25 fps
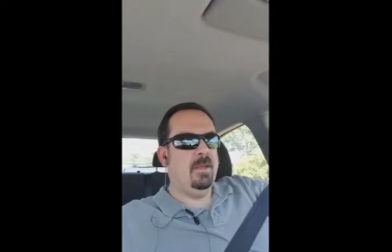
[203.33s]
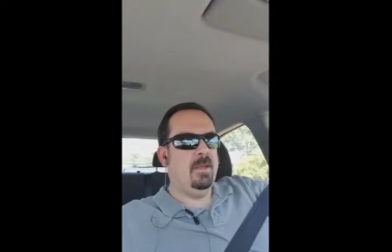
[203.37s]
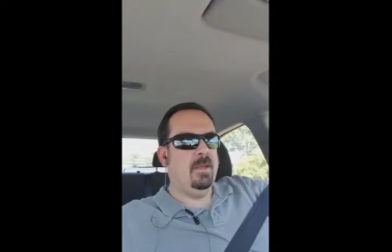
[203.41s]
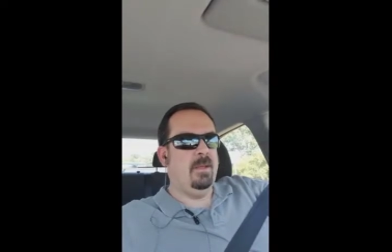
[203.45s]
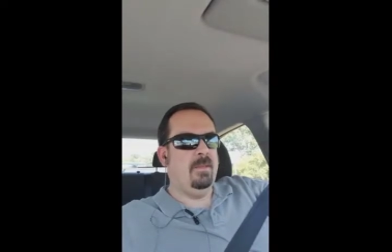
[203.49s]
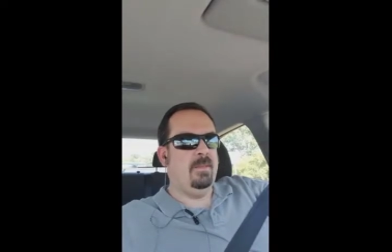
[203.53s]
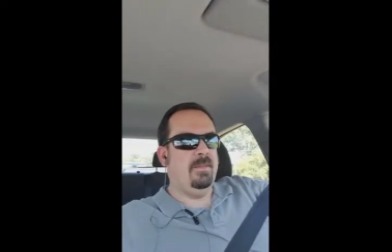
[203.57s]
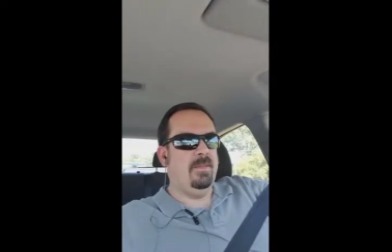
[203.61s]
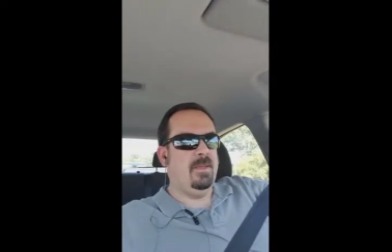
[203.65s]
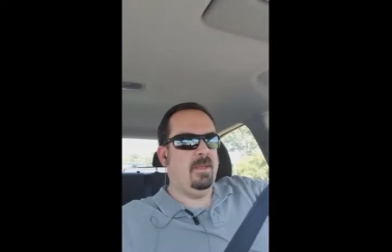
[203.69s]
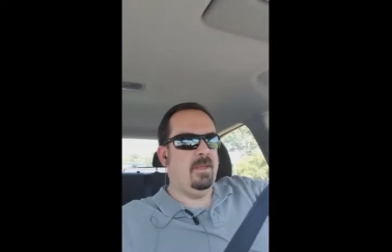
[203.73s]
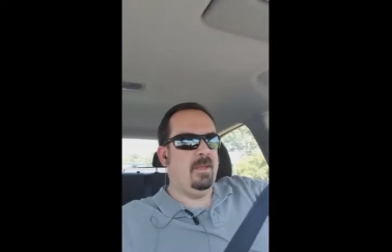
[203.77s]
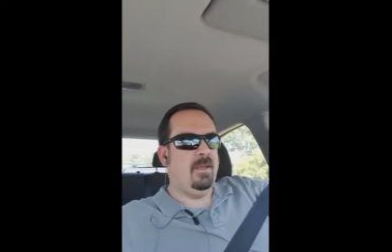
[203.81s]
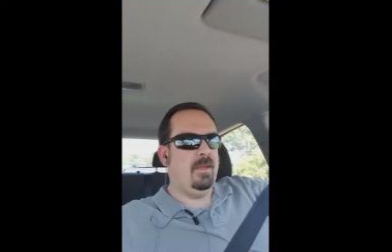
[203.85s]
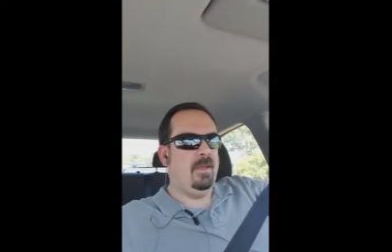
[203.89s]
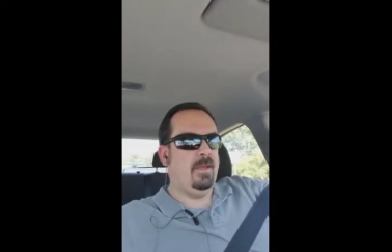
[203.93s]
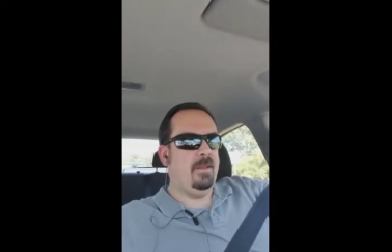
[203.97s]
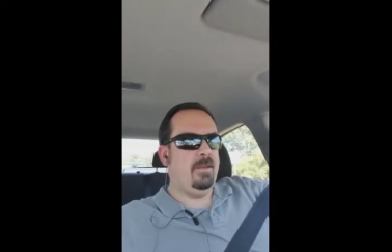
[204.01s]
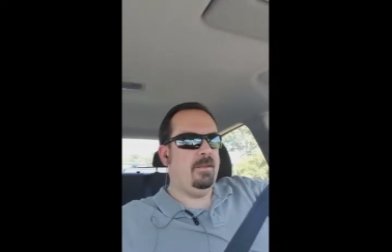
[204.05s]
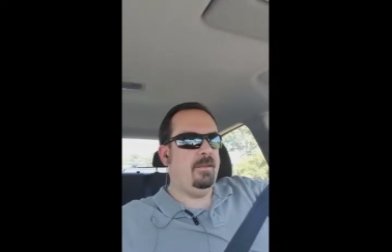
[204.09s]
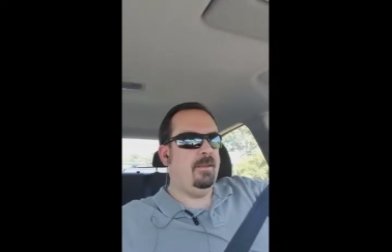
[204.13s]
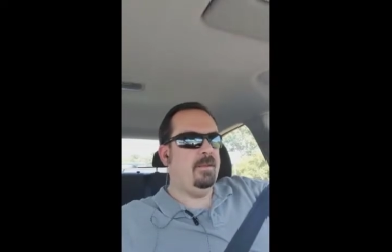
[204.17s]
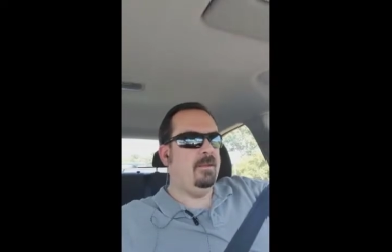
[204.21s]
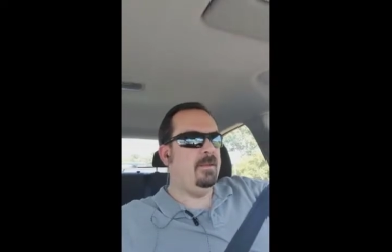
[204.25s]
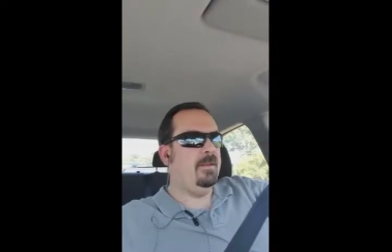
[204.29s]
And
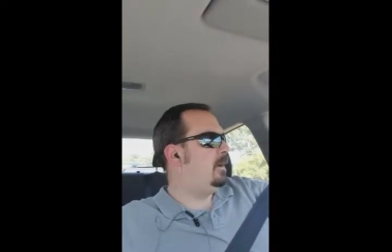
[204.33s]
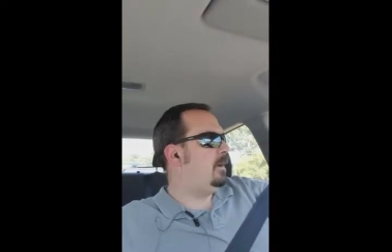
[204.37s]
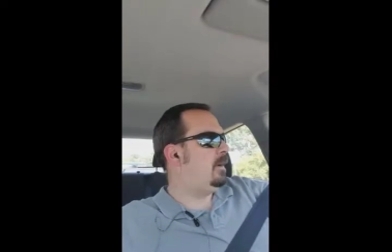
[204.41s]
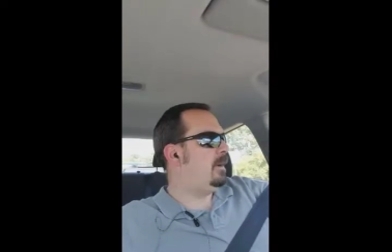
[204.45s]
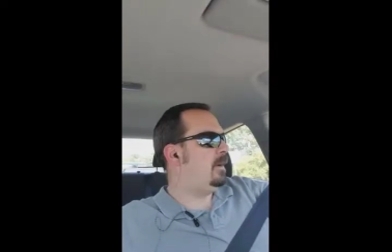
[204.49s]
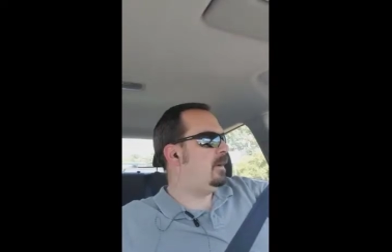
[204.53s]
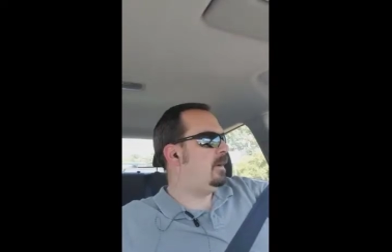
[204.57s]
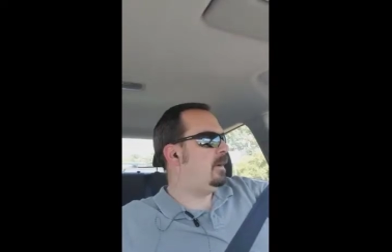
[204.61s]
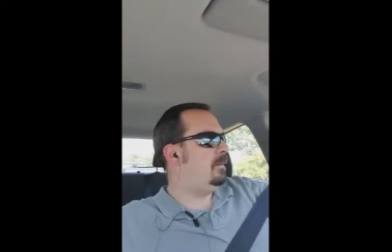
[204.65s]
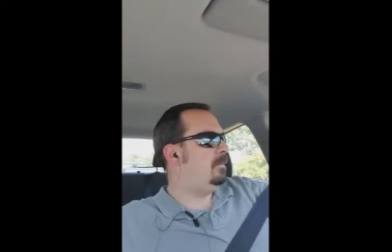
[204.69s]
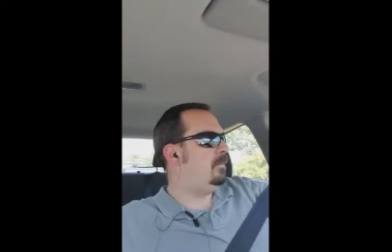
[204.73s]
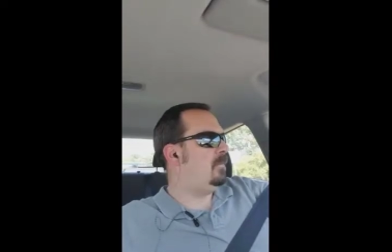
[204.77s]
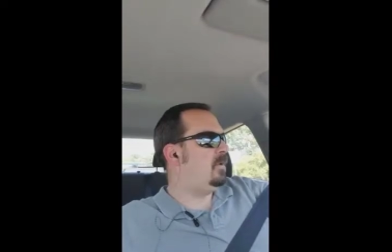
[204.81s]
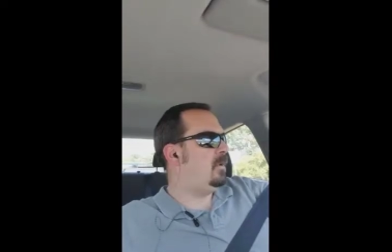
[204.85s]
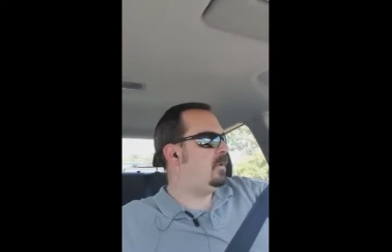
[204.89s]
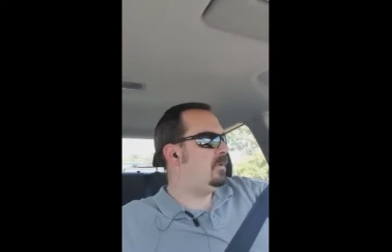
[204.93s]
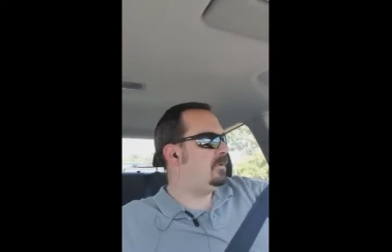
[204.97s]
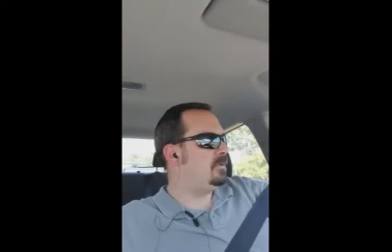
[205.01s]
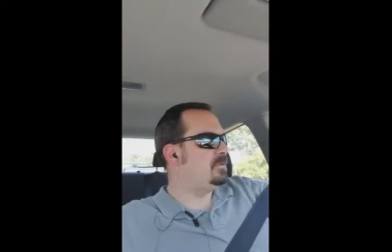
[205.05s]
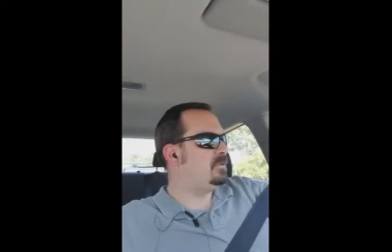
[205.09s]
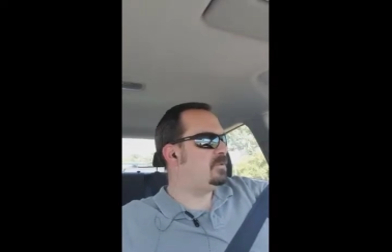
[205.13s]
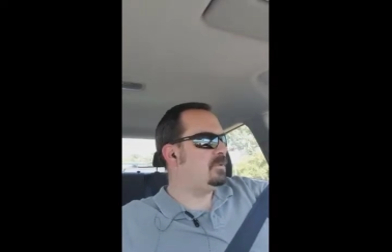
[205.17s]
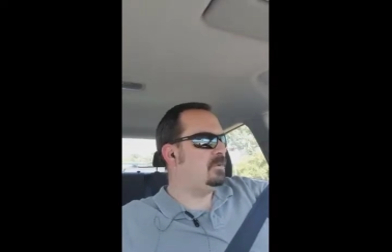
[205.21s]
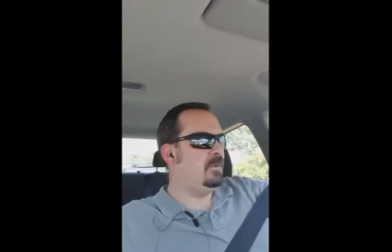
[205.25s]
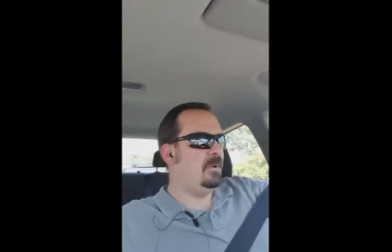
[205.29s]
then I'm
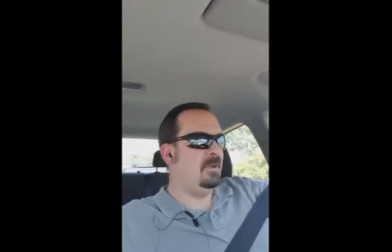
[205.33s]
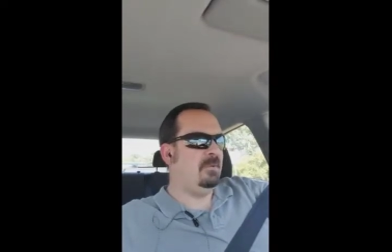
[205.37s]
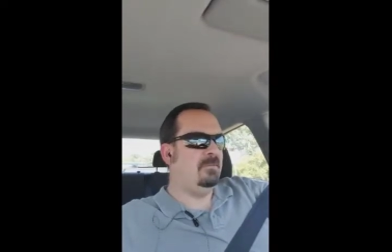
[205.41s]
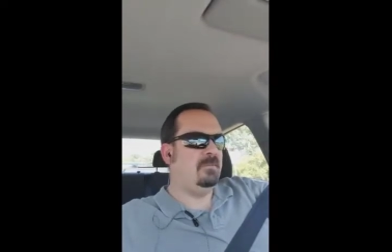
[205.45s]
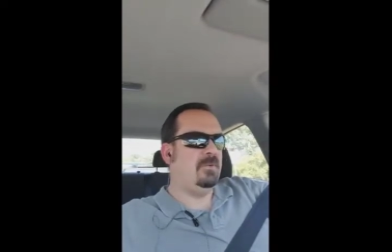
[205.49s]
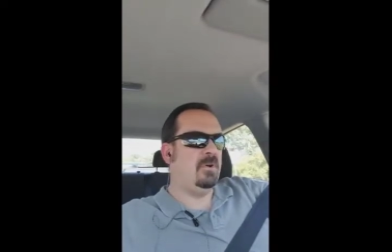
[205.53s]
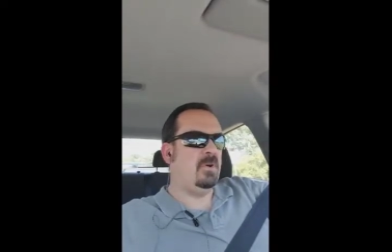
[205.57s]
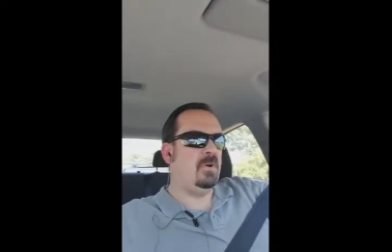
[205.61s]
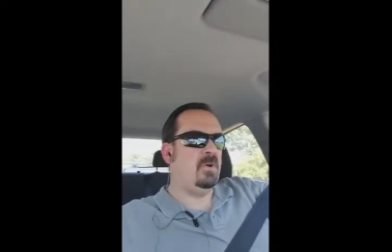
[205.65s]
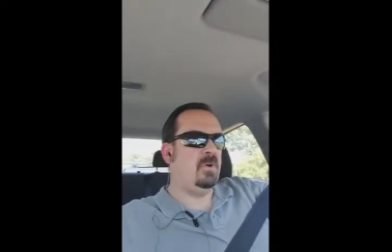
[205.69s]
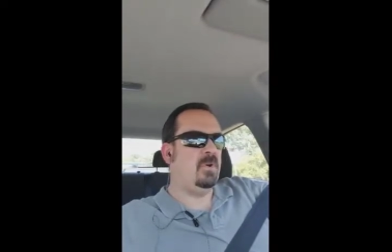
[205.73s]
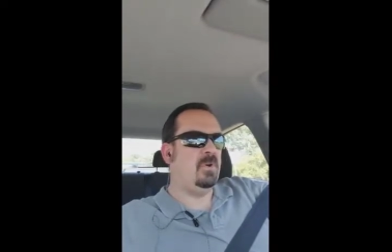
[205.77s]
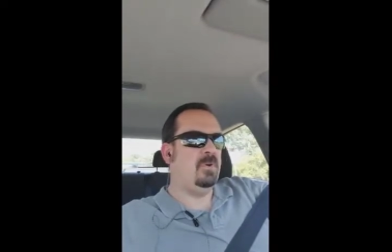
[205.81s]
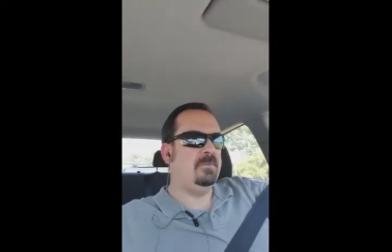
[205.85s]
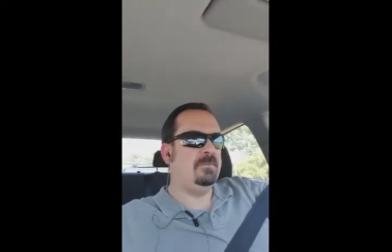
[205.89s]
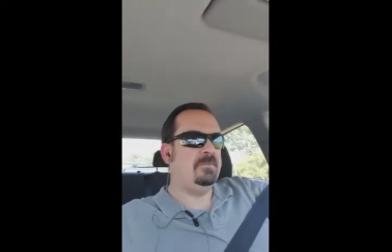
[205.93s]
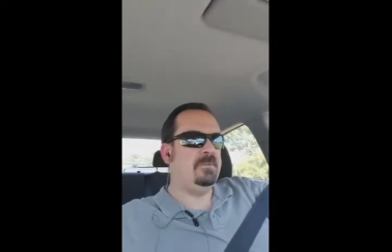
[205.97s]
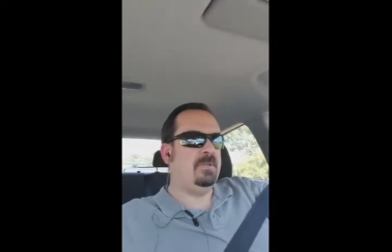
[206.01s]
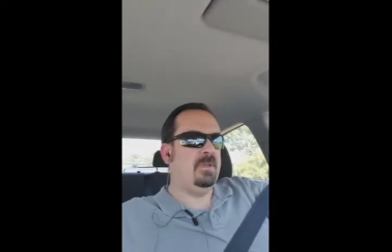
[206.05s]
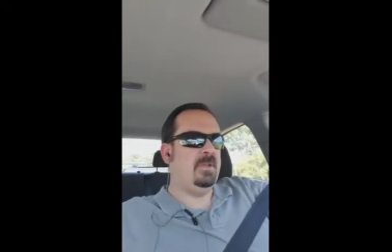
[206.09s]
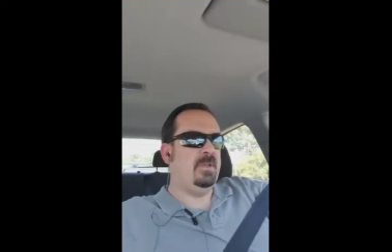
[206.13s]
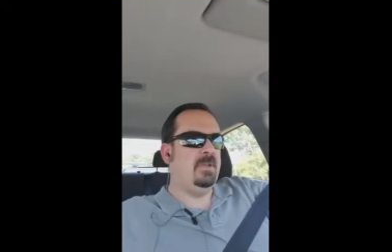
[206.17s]
also involved